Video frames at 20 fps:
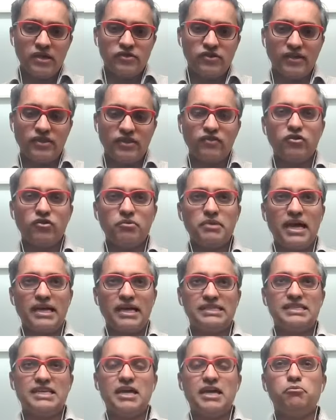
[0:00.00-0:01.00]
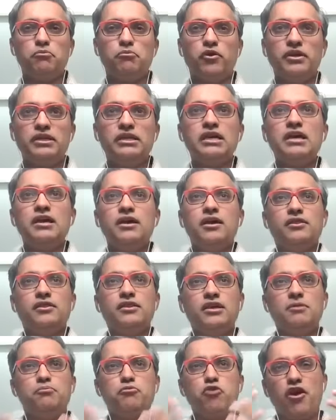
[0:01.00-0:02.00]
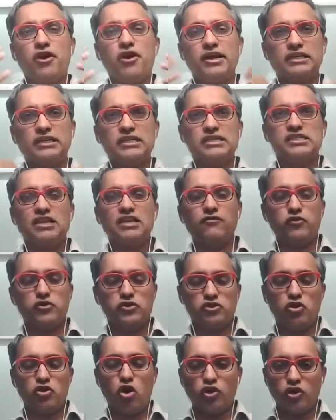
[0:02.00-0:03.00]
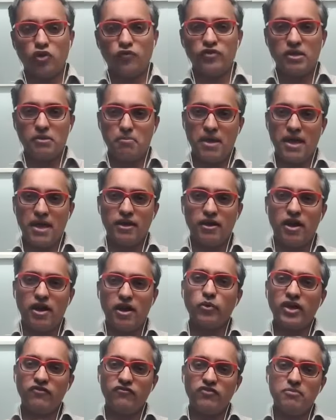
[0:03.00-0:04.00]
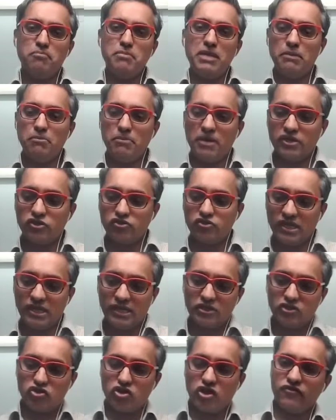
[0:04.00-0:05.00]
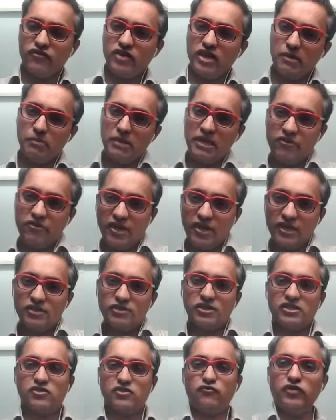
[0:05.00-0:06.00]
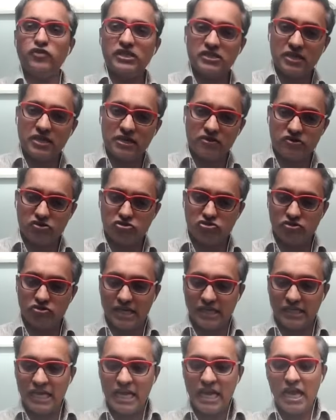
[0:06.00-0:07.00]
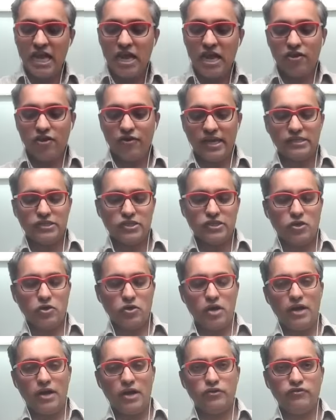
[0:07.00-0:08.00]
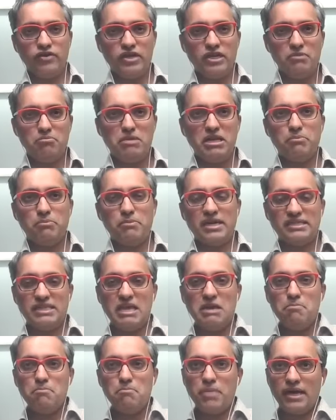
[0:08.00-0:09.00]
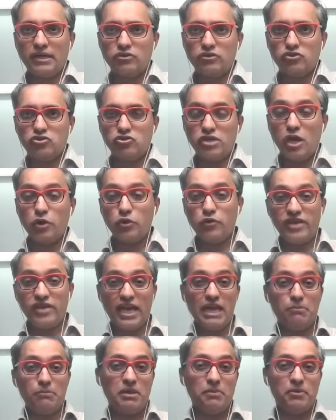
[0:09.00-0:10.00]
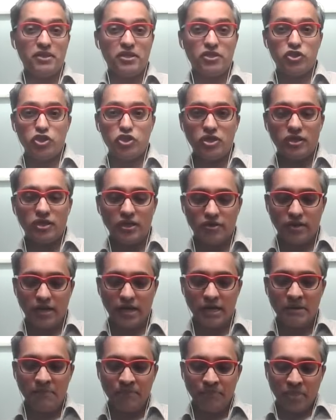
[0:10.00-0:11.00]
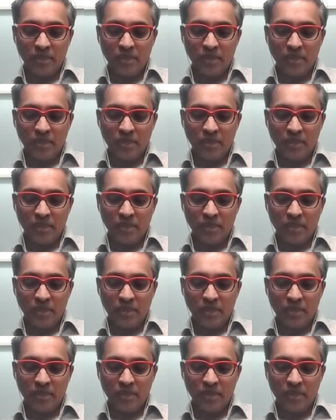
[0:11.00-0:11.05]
So I think from that standpoint, the product itself was thought of in a manner, how can we minimize, right? It's not a variable rate, it's a fixed interest rate, right? So how do we minimize the impact of students? How do we help them in the journey, right?